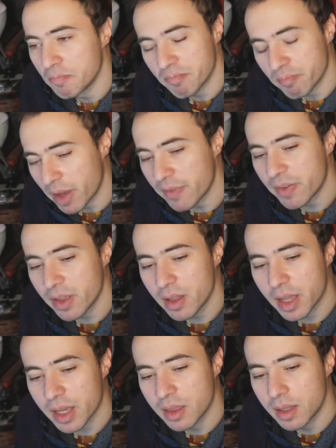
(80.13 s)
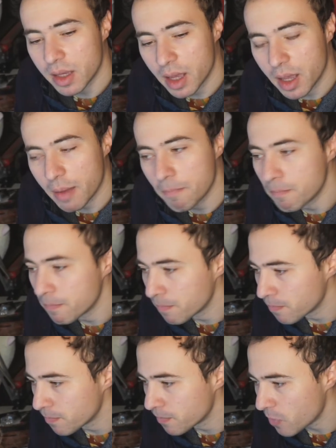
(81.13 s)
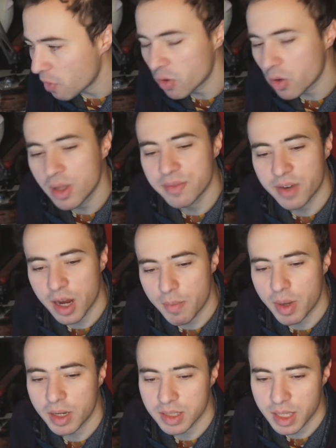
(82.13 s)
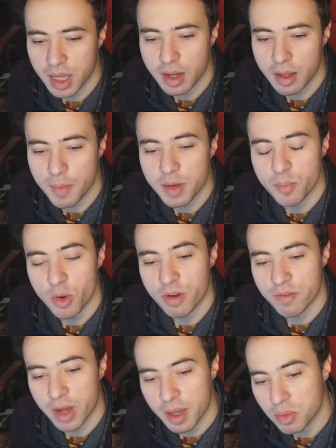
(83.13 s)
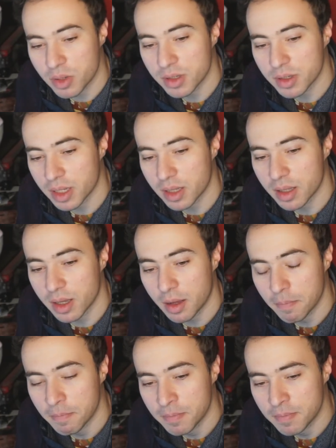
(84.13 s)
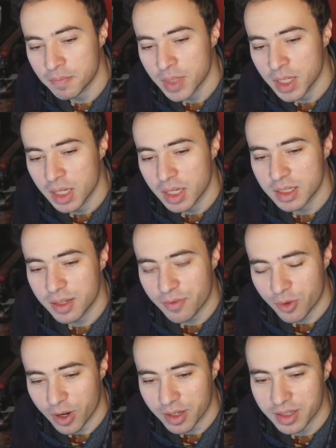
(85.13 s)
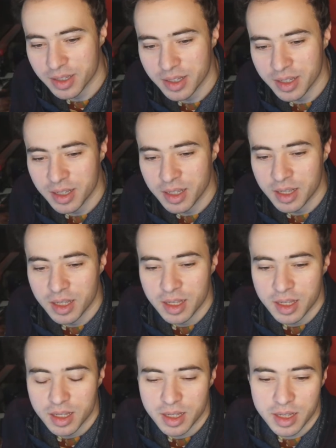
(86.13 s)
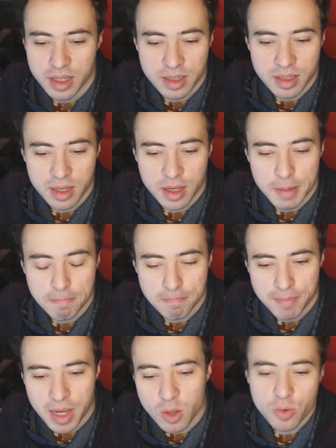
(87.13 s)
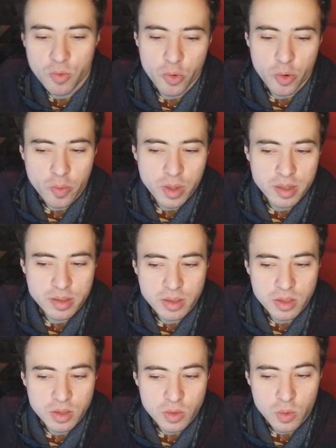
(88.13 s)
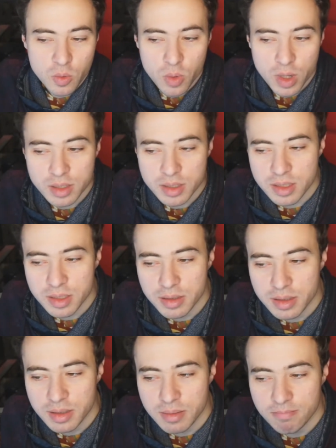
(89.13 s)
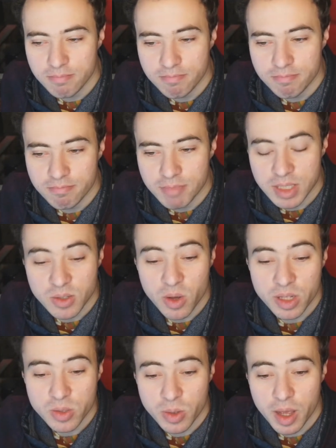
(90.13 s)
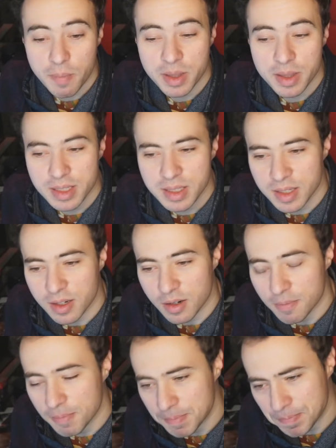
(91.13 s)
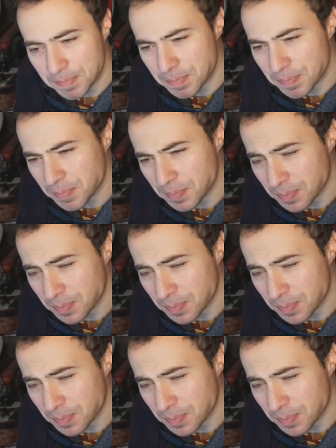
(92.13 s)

I feel like the overall environment is getting a bit more vibrant and uh, different. And uh, I look forward to what is going to happen this year. Hmm.